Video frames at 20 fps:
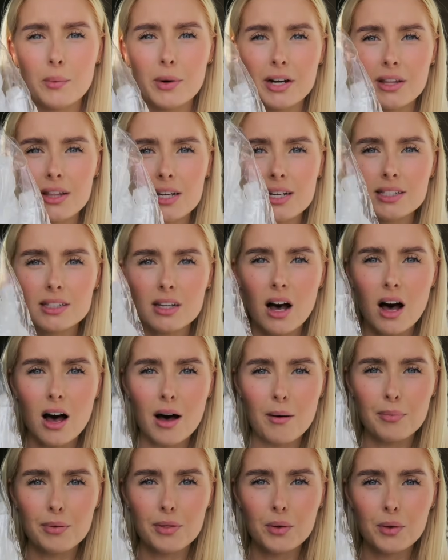wear these
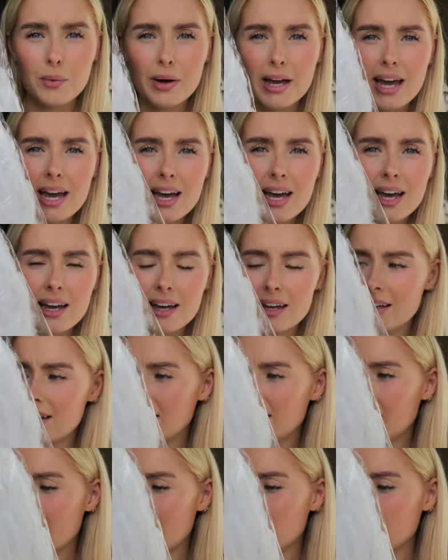up the way.
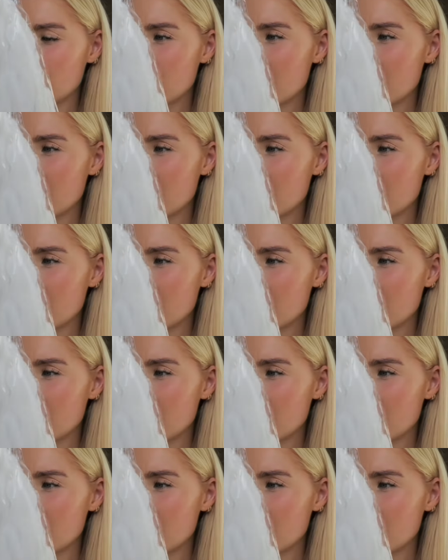I